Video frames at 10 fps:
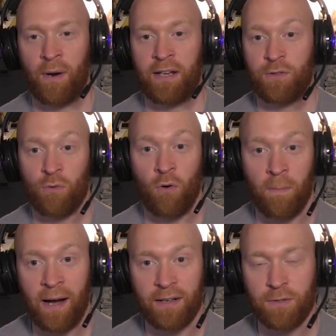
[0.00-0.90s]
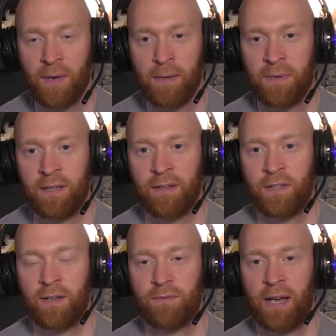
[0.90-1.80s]
any drawbacks maybe that
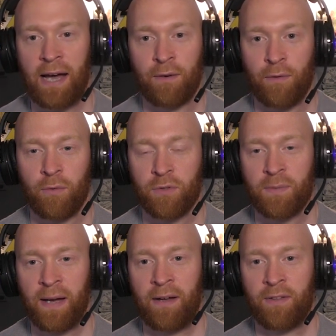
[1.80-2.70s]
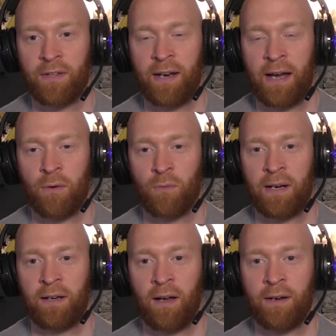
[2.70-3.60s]
you hadn't thought about that you now
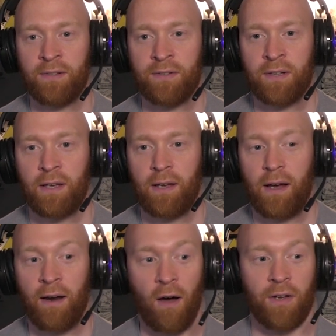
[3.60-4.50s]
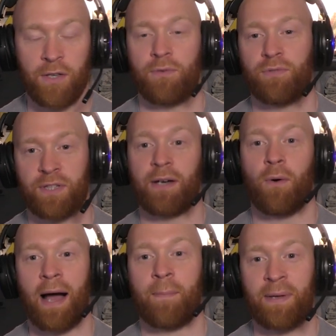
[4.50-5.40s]
realise? And are you still
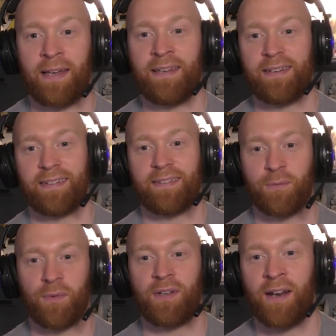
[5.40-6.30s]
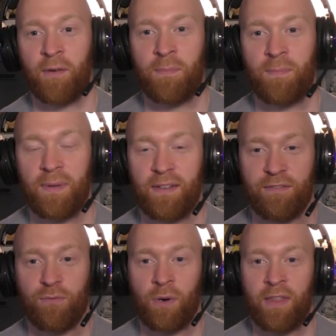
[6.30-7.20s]
happy,
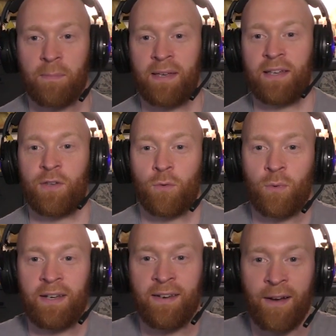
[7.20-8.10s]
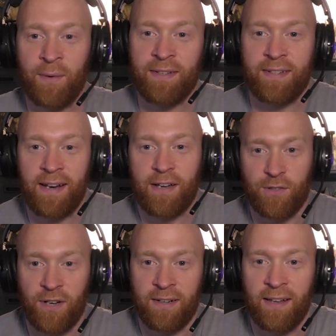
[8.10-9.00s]
with it being your window into
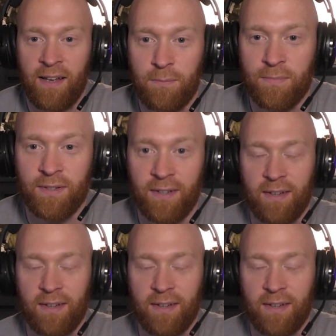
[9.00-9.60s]
next-gen games?